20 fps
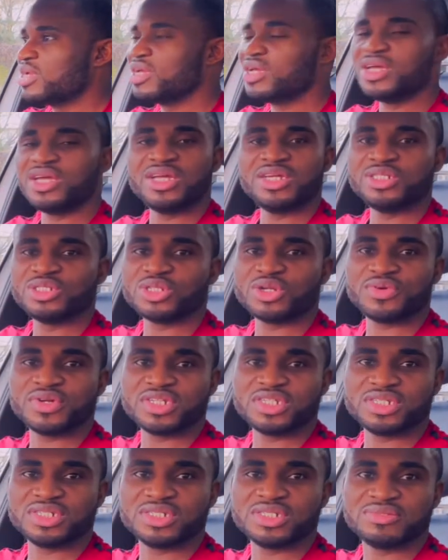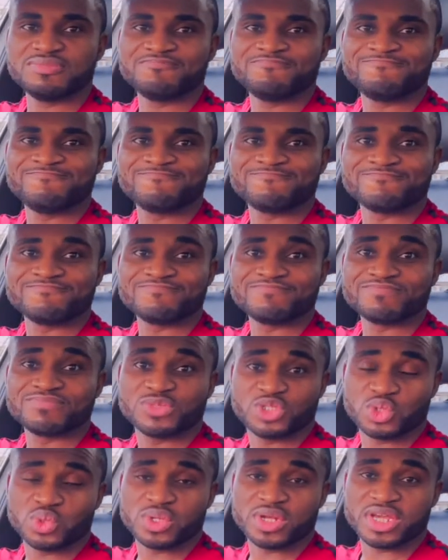it's already
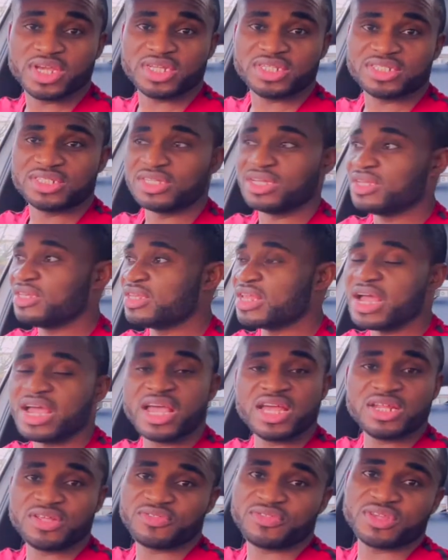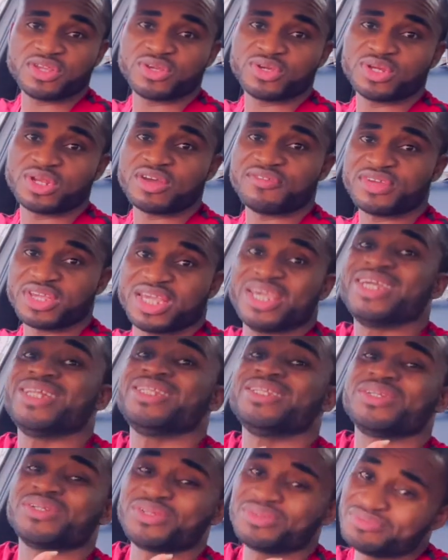too late that anything could have again
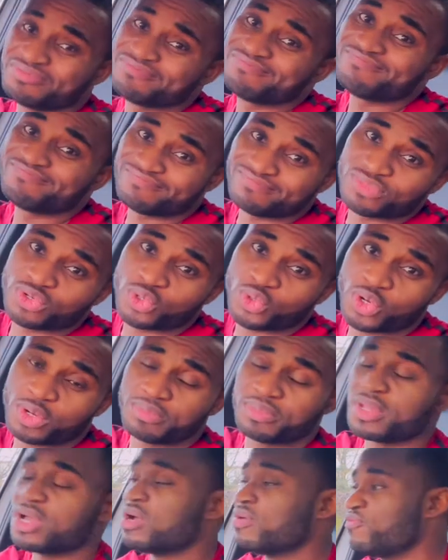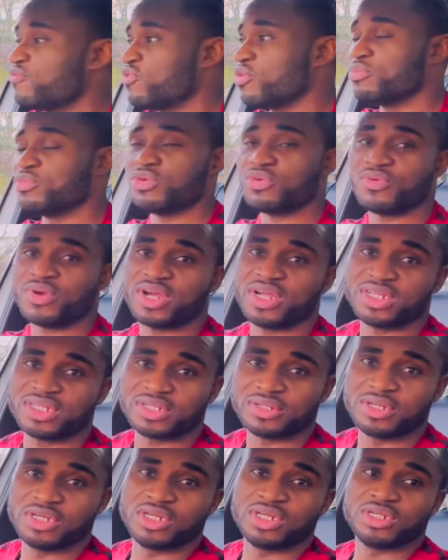creeped out from your right.
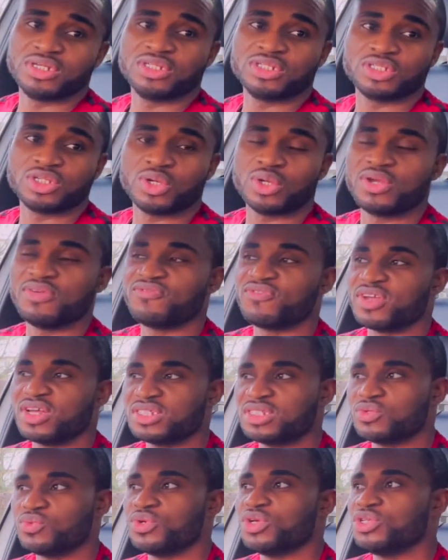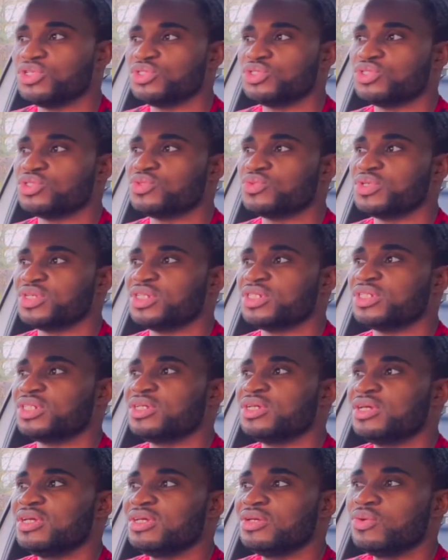So if that's the way you do it,
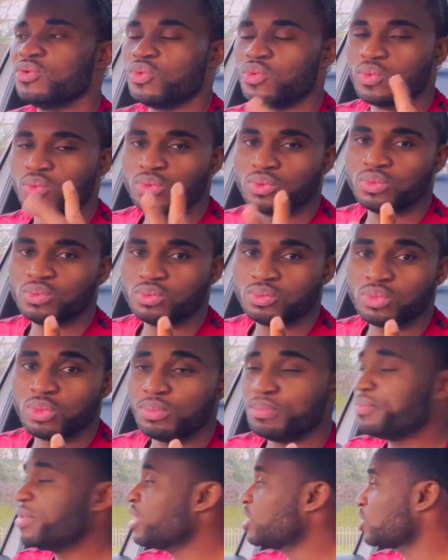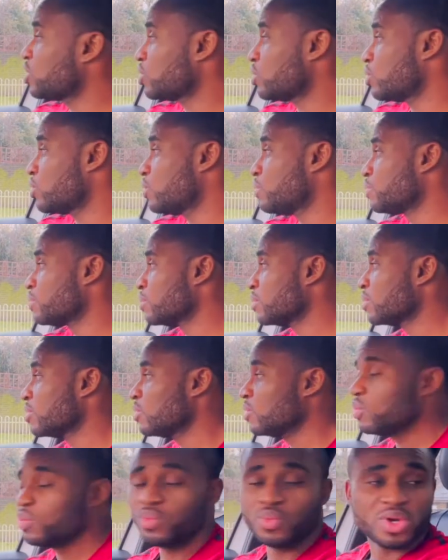make sure
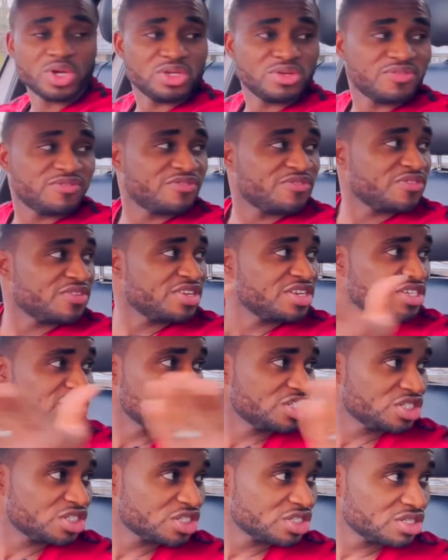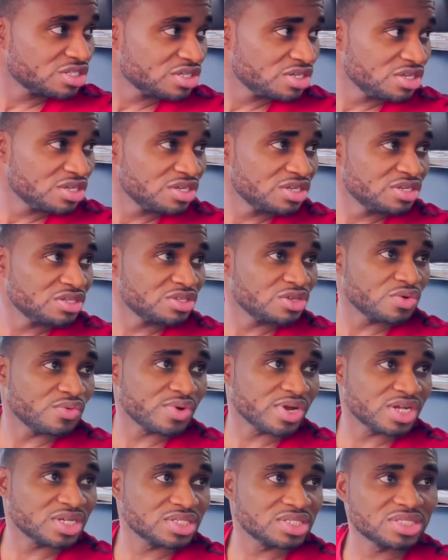when you finish the
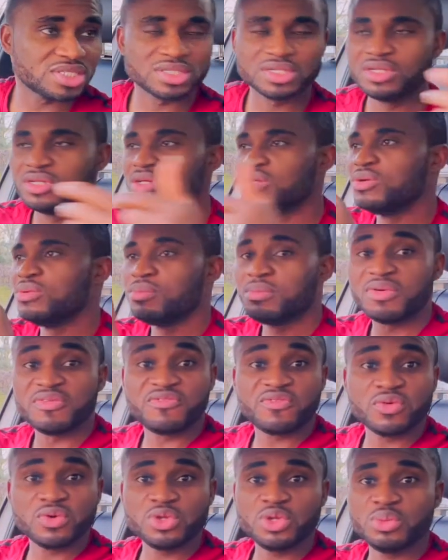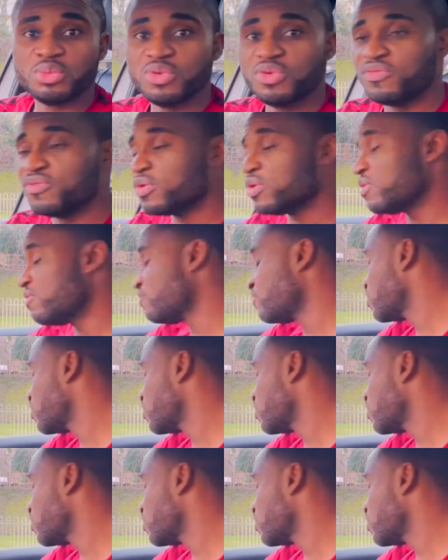rest, before you move off,